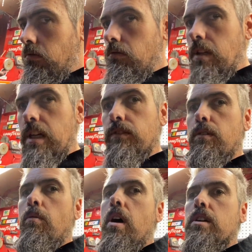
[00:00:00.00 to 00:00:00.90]
thanks
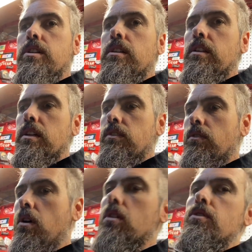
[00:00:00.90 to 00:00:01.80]
for watching. Thanks to
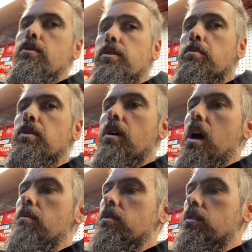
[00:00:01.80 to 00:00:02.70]
all the new
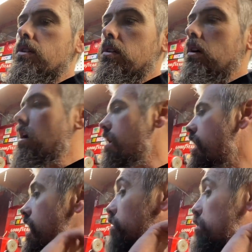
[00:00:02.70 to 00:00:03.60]
subscribers. Uh,
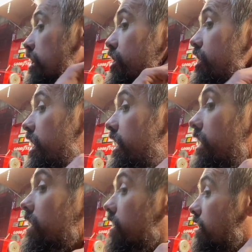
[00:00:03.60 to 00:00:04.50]
I appreciate
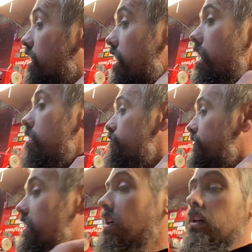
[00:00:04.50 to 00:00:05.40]
it. Um,
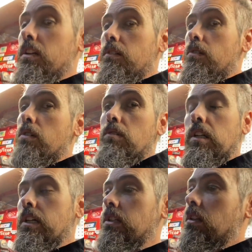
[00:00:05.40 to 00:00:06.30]
you know, I
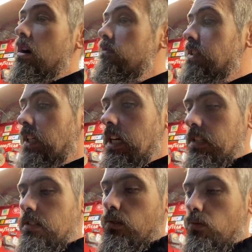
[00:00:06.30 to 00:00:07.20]
really love to get to